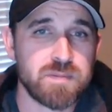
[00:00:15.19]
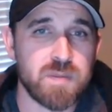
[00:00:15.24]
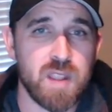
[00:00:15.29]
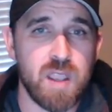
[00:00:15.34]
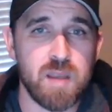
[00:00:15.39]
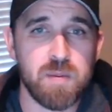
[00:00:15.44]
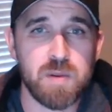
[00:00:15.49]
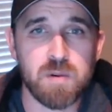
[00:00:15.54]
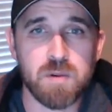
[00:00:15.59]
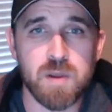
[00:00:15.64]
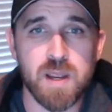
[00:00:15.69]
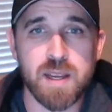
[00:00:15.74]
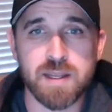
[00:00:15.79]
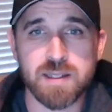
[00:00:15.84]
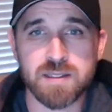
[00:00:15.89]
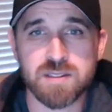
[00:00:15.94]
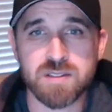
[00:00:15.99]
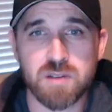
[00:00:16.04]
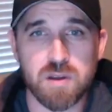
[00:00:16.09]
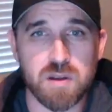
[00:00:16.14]
I've been
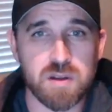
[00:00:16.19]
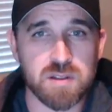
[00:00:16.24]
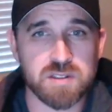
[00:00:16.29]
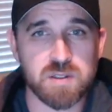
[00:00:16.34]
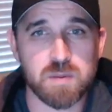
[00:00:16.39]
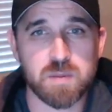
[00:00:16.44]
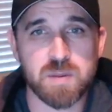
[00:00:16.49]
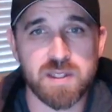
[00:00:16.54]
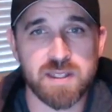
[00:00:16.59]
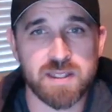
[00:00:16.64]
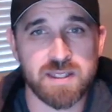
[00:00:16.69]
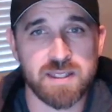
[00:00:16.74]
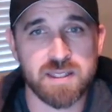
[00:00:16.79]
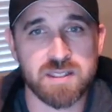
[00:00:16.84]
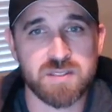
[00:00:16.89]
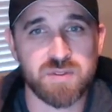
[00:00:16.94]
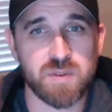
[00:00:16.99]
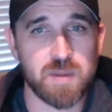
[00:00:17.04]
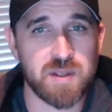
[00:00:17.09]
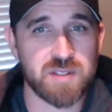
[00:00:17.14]
writing songs and playing
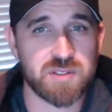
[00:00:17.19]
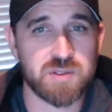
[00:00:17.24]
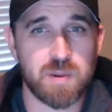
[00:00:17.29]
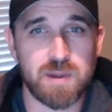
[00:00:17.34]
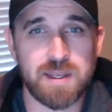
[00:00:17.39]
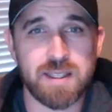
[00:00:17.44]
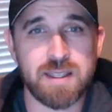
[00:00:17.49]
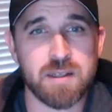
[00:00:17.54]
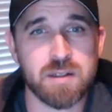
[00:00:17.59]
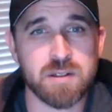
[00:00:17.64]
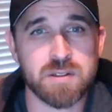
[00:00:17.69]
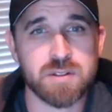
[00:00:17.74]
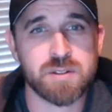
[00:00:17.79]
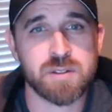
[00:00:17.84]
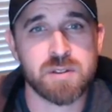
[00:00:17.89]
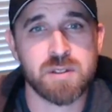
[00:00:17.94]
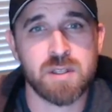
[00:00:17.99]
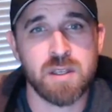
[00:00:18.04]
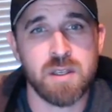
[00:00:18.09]
gigs for about 20 years.